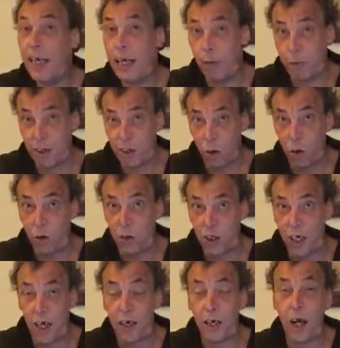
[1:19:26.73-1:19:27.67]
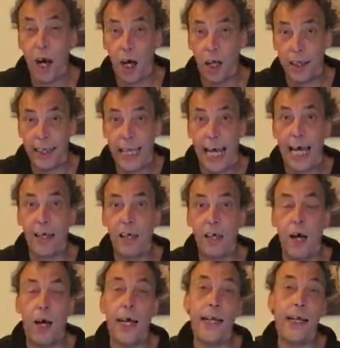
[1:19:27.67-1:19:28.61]
It was all done on that
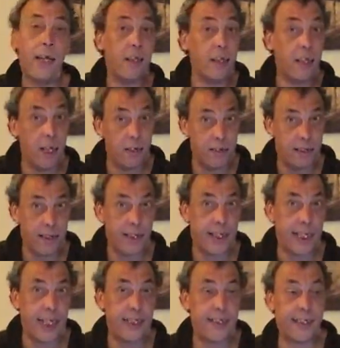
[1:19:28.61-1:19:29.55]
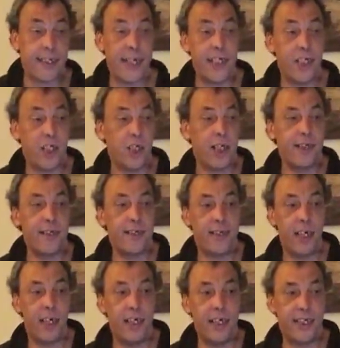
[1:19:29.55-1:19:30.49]
line, and those are the
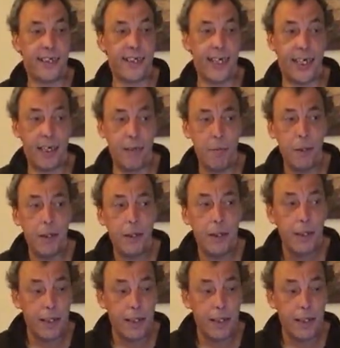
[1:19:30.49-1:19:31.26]
stations that you see.